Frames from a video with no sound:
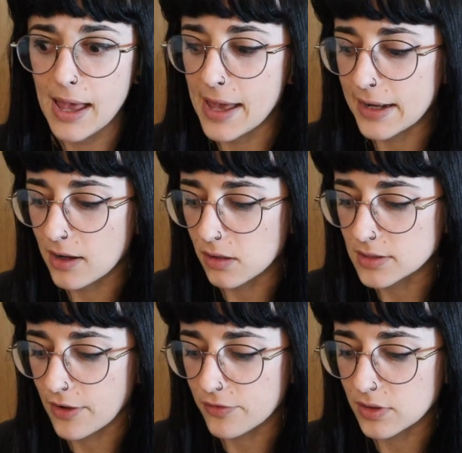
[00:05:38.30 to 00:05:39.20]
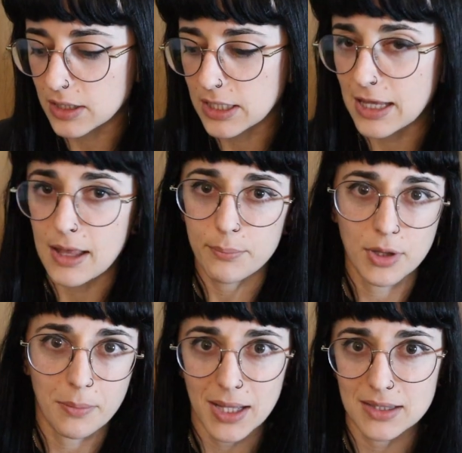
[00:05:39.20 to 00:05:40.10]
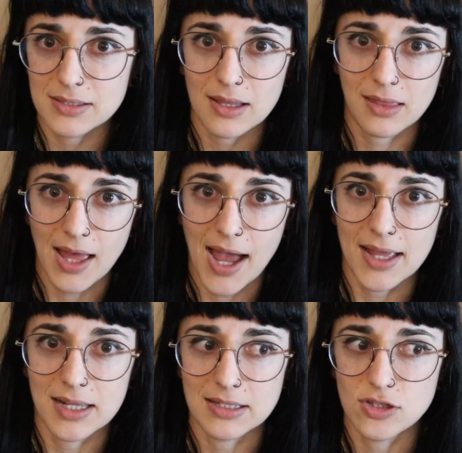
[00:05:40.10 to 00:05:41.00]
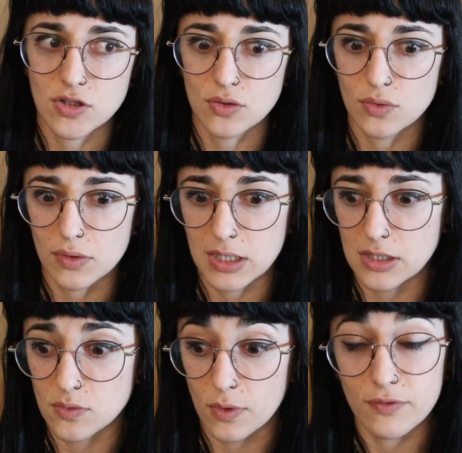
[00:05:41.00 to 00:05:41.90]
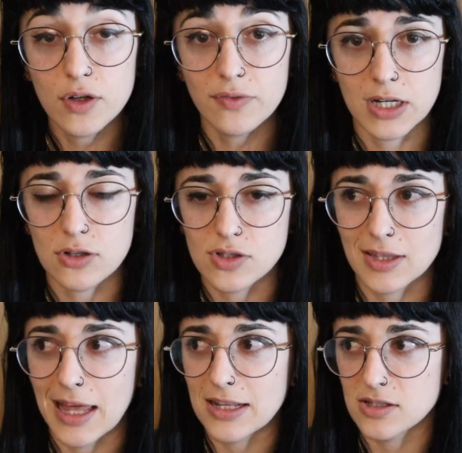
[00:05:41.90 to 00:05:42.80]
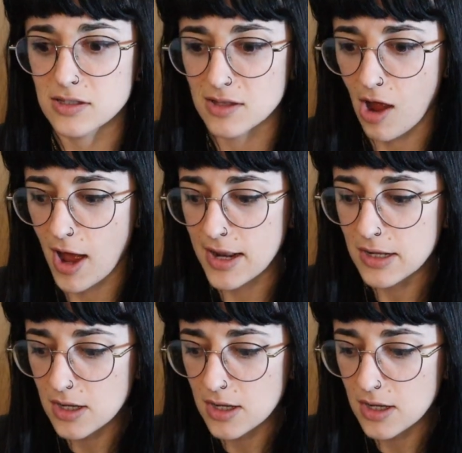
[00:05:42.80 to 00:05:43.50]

and I'll definitely implement that into these review videos so that it's not